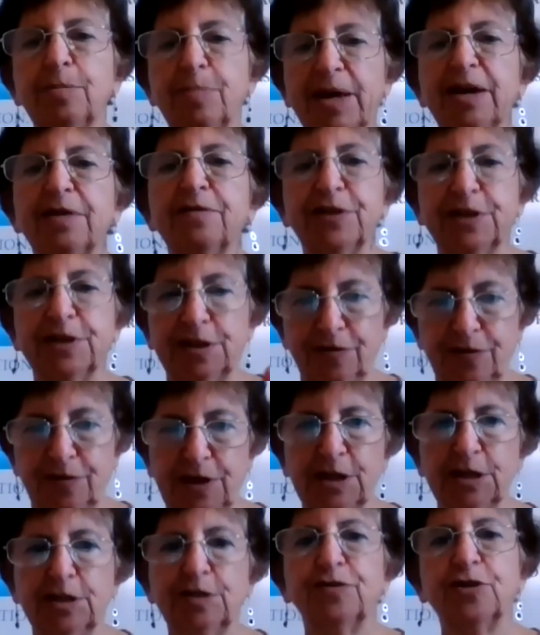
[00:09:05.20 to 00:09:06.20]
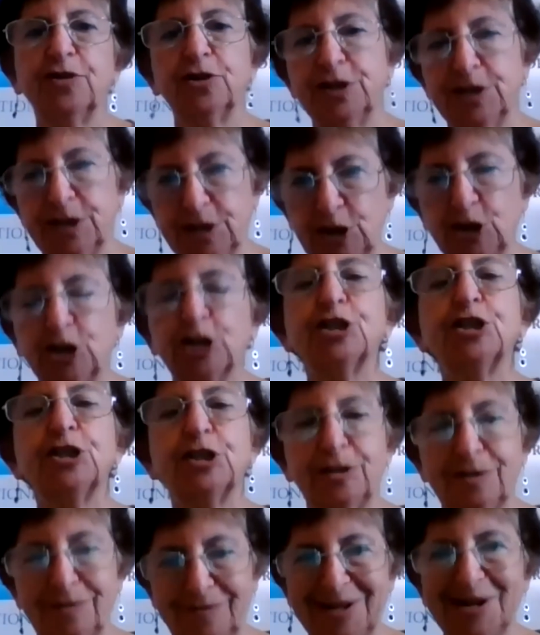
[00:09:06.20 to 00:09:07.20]
the benefits of this versus just,
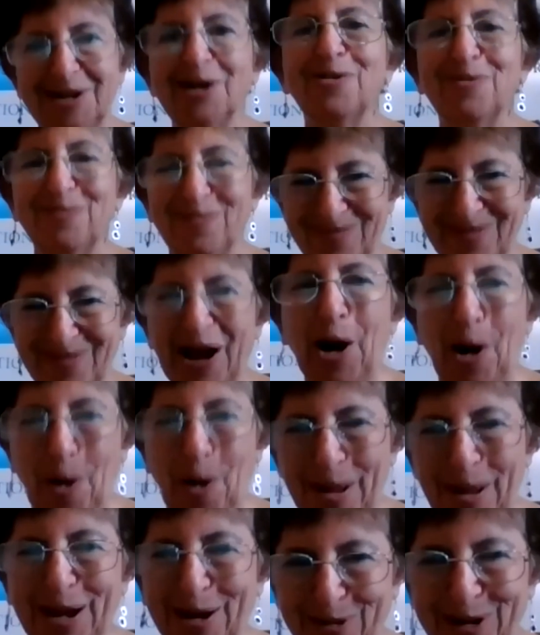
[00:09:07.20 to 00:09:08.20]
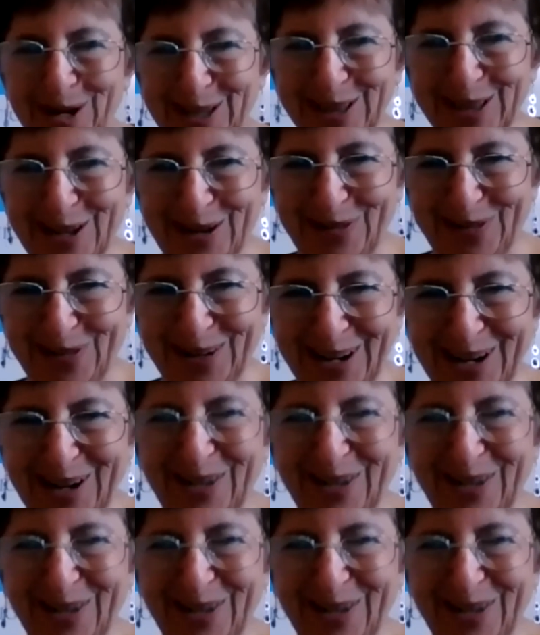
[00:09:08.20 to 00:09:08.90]
a home equity loan.